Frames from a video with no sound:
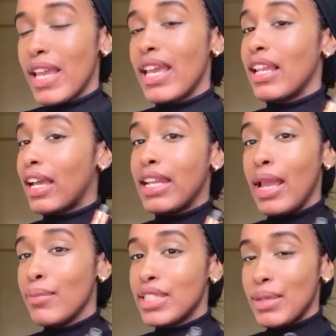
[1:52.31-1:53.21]
get like an
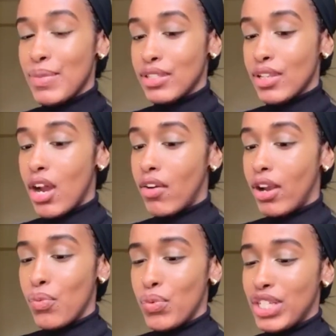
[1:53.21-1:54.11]
empty
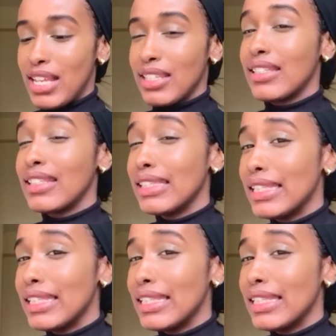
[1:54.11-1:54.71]
mascara which has a